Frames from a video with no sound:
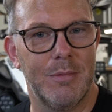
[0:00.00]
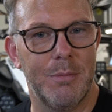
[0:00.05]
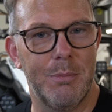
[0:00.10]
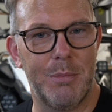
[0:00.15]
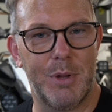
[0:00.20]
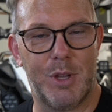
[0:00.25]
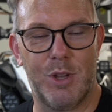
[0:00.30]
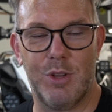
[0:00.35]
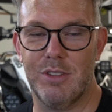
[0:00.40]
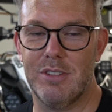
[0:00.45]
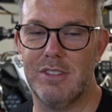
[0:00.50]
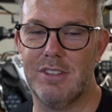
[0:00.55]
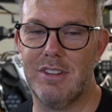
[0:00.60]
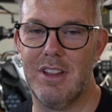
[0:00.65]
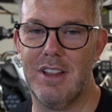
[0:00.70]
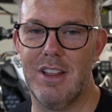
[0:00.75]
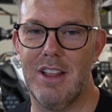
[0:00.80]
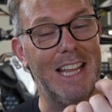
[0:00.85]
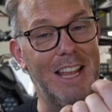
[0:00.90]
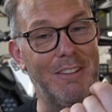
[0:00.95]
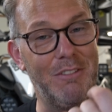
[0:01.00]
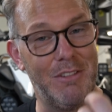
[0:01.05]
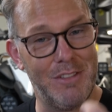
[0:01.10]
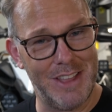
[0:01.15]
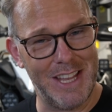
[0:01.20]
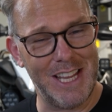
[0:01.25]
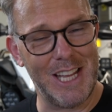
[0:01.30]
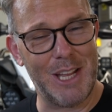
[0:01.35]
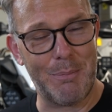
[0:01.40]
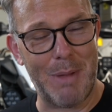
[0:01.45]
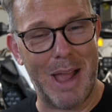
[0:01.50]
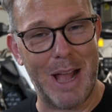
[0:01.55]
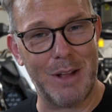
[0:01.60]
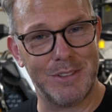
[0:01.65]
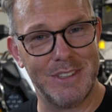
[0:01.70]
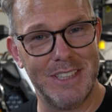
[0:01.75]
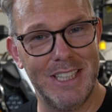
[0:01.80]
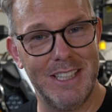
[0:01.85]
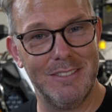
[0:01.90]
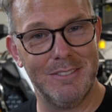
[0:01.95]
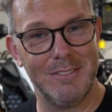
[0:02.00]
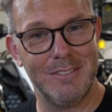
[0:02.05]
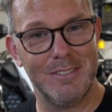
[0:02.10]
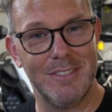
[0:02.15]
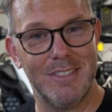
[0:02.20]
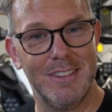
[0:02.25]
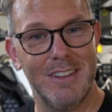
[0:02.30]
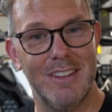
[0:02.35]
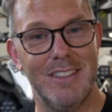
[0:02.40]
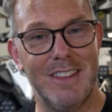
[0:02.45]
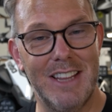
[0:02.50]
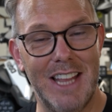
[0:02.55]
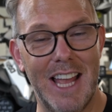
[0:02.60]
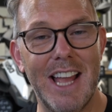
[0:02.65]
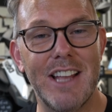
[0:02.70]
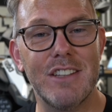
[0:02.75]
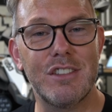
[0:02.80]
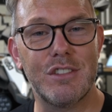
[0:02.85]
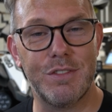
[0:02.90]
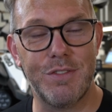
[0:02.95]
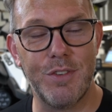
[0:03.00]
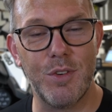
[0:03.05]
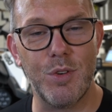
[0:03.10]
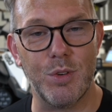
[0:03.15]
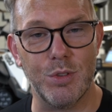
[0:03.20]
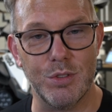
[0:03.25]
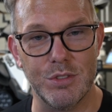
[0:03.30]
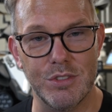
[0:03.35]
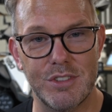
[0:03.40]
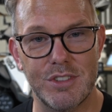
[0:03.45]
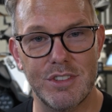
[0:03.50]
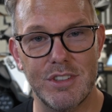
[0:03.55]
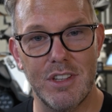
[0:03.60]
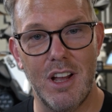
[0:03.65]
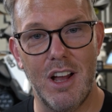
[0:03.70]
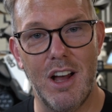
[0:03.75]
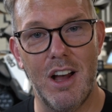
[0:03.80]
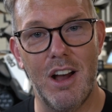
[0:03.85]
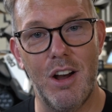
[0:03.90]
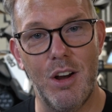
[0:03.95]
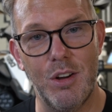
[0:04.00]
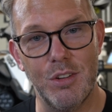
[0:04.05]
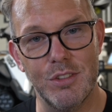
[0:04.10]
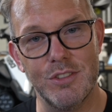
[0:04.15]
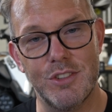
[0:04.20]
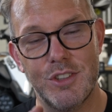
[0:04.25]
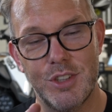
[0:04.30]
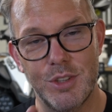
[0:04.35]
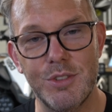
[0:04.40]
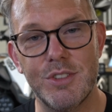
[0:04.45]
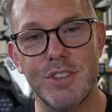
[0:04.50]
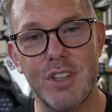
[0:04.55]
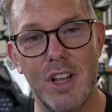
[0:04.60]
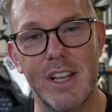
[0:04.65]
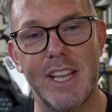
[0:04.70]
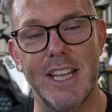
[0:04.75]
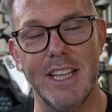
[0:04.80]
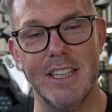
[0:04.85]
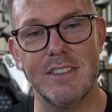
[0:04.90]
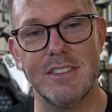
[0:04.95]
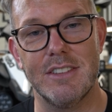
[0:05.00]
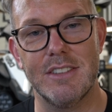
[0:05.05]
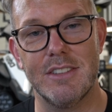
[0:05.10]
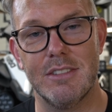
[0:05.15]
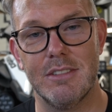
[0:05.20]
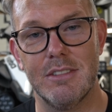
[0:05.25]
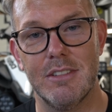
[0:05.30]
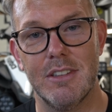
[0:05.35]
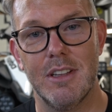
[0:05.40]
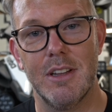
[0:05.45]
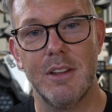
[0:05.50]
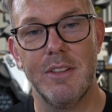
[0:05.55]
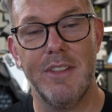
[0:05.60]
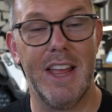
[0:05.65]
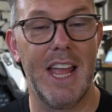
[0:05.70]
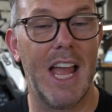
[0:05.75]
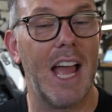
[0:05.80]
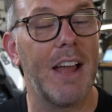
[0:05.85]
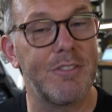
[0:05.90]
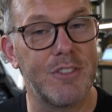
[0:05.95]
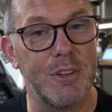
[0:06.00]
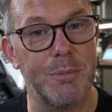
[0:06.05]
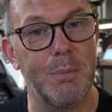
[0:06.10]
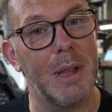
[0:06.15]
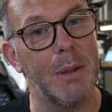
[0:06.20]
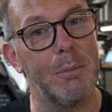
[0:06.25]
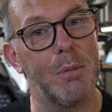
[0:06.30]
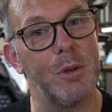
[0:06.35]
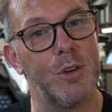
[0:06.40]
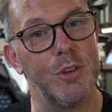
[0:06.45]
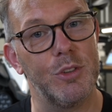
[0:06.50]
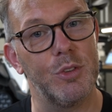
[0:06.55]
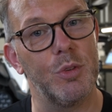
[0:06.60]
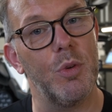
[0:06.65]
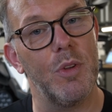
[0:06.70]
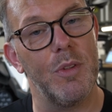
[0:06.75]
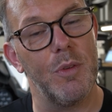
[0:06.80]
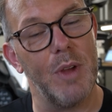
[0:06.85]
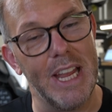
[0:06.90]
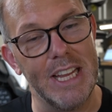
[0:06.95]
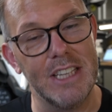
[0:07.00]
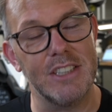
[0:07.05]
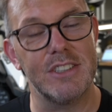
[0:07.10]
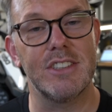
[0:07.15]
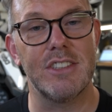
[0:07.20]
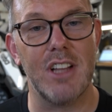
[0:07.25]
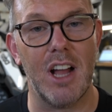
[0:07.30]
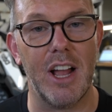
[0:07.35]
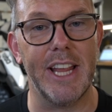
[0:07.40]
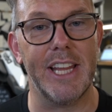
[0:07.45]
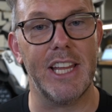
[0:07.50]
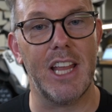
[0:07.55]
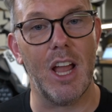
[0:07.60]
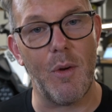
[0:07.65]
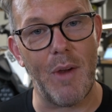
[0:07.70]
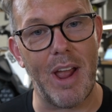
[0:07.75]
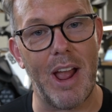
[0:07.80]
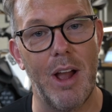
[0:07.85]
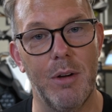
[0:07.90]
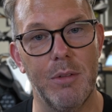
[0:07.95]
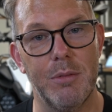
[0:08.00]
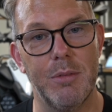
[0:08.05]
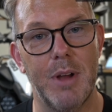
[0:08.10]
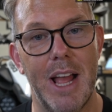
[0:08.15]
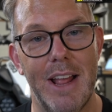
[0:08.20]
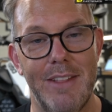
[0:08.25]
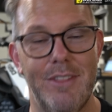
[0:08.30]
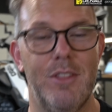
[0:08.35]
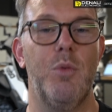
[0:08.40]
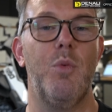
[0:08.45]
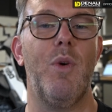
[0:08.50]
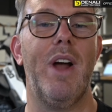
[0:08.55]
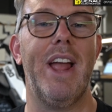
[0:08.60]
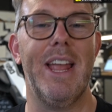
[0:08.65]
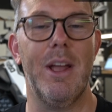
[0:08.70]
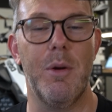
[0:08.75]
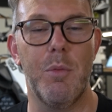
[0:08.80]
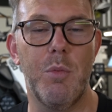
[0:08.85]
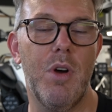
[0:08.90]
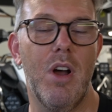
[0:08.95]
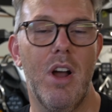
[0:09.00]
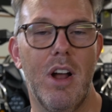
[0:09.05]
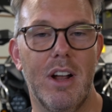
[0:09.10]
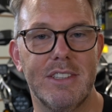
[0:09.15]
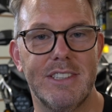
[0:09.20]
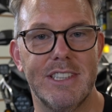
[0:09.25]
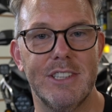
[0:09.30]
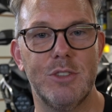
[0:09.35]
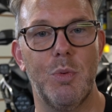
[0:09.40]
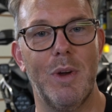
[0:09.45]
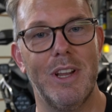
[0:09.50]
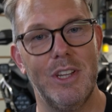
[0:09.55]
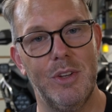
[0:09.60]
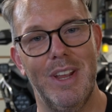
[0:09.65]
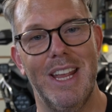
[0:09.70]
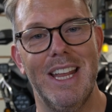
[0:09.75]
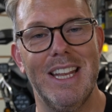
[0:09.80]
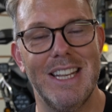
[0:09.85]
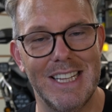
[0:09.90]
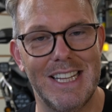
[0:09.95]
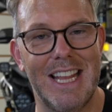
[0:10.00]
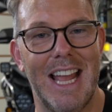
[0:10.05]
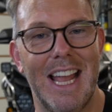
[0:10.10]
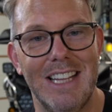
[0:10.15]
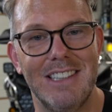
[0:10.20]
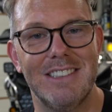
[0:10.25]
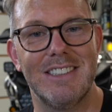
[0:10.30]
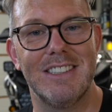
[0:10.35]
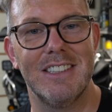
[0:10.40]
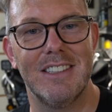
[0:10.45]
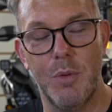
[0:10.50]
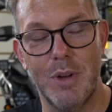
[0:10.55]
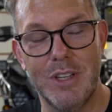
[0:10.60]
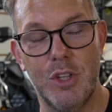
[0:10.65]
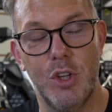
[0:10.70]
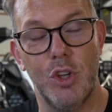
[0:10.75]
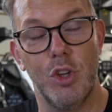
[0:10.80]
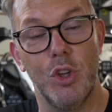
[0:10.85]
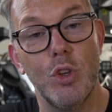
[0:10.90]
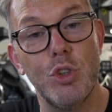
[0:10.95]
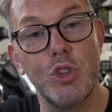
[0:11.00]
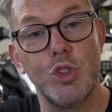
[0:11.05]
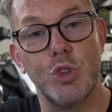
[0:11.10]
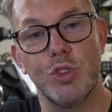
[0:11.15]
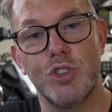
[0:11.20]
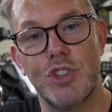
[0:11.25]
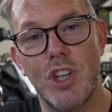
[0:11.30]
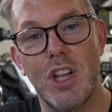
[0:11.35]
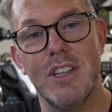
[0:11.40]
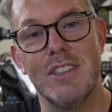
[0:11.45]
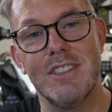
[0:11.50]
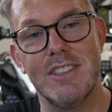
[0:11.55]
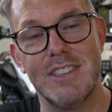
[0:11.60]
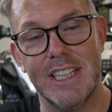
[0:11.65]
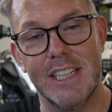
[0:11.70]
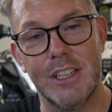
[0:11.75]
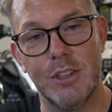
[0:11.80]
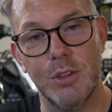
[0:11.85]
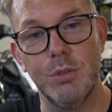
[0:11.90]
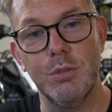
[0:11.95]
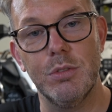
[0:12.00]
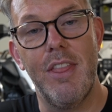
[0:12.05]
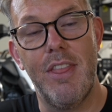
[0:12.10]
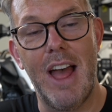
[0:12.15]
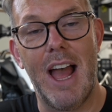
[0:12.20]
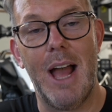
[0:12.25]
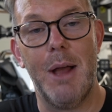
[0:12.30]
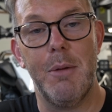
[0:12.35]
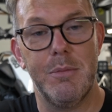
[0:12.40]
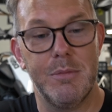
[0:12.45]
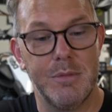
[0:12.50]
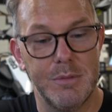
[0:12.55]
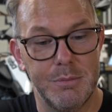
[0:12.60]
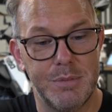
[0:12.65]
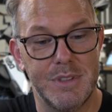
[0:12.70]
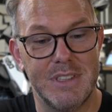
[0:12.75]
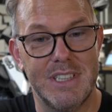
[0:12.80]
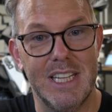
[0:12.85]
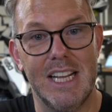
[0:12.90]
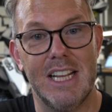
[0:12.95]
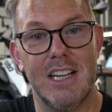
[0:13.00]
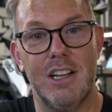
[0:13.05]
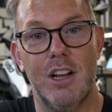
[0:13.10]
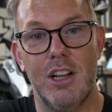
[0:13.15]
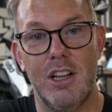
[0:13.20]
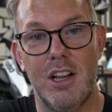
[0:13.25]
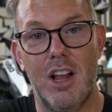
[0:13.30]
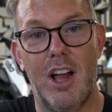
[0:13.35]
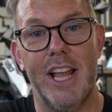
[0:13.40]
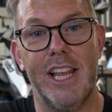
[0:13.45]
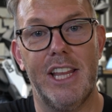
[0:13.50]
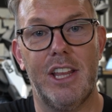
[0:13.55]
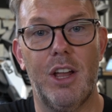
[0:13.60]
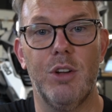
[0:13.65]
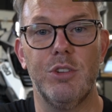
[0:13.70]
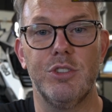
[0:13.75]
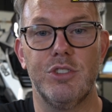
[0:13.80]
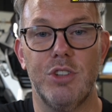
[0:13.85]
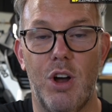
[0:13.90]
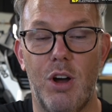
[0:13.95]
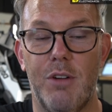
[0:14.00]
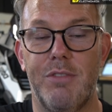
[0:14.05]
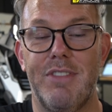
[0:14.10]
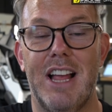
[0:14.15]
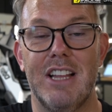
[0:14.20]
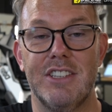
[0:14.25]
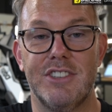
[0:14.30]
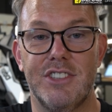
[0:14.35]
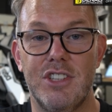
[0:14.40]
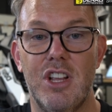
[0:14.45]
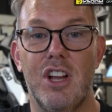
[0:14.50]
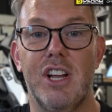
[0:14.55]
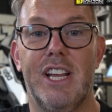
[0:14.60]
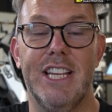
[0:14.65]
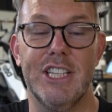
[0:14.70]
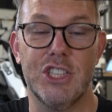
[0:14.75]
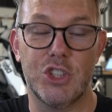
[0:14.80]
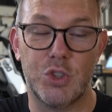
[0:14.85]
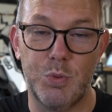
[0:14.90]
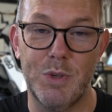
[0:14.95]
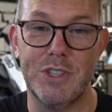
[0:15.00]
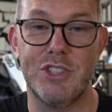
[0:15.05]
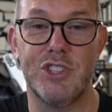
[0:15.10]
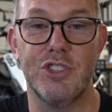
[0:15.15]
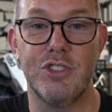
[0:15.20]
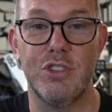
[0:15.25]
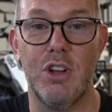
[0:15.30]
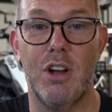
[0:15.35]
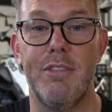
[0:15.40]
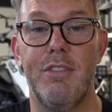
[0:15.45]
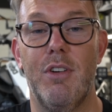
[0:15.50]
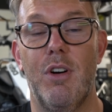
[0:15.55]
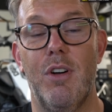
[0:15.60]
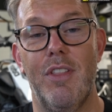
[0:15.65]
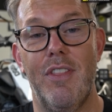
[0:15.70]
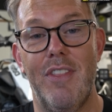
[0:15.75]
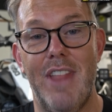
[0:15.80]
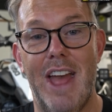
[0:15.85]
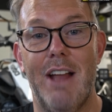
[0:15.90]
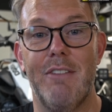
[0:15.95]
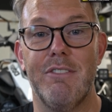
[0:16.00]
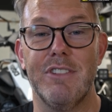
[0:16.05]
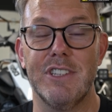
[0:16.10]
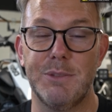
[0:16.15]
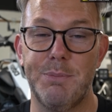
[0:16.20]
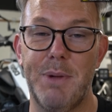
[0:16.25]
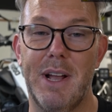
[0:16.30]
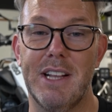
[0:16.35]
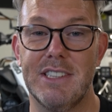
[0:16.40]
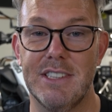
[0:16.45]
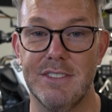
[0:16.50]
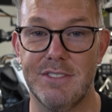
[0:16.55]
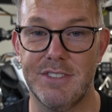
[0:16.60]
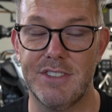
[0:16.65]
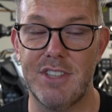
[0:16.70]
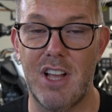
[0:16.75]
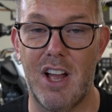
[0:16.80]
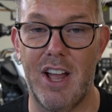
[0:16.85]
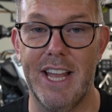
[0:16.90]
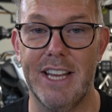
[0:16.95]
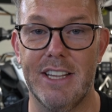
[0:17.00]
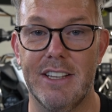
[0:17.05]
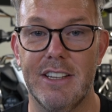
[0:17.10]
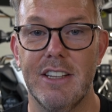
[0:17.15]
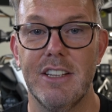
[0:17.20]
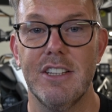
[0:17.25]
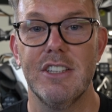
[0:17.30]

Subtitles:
Because if you think about it, the S4s are on 2 circuits. They have to be because each side go out, and the way it works is when you indicate, when you use your turn signal, that particular light goes off, that circuit switches off on that respective side.